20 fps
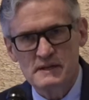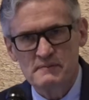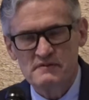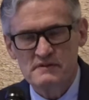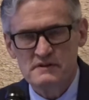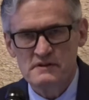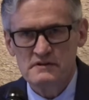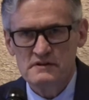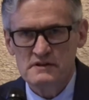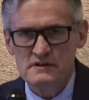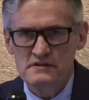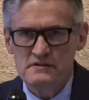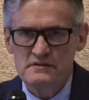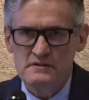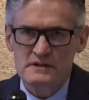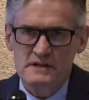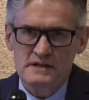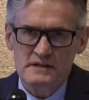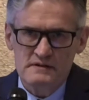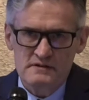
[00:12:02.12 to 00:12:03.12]
types of disease.
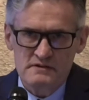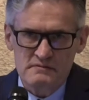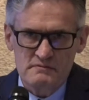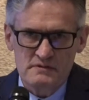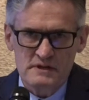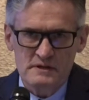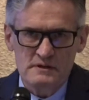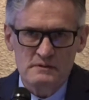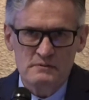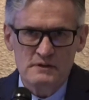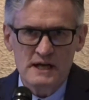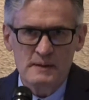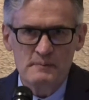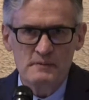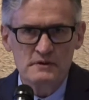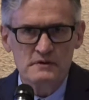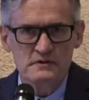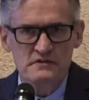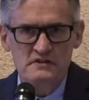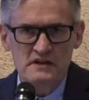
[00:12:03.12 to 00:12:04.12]
So the
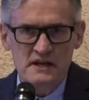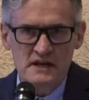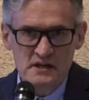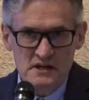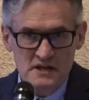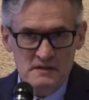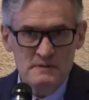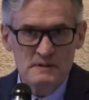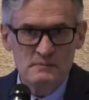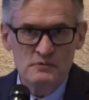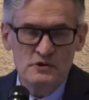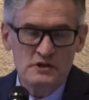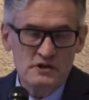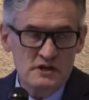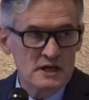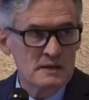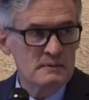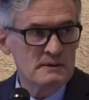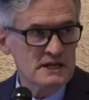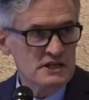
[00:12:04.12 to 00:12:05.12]
rhabdos tend to be more
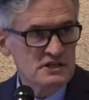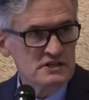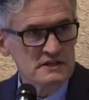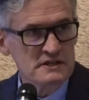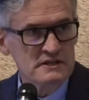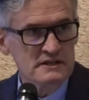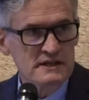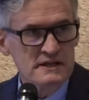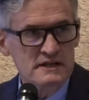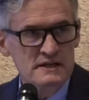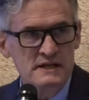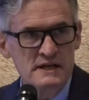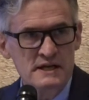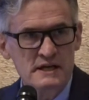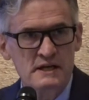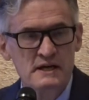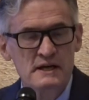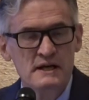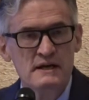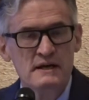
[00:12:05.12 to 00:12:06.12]
common actually in the head and
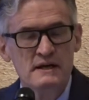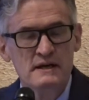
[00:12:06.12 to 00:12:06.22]
neck.